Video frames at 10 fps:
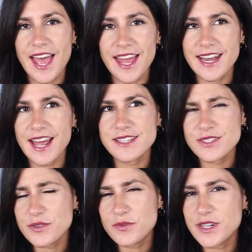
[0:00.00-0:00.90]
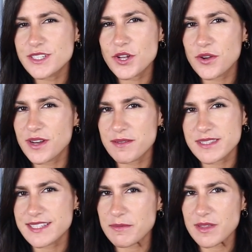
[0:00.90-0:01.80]
and I sort of wanted to own up
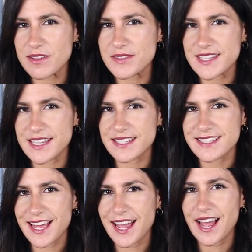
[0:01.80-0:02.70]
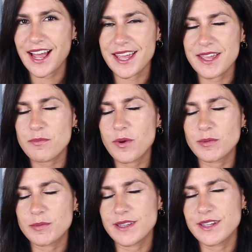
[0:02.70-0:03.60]
to some of those things that I
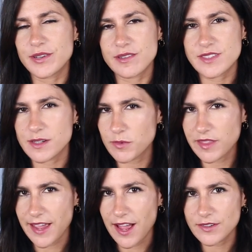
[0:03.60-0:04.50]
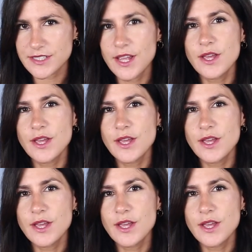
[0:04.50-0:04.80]
probably could have done without.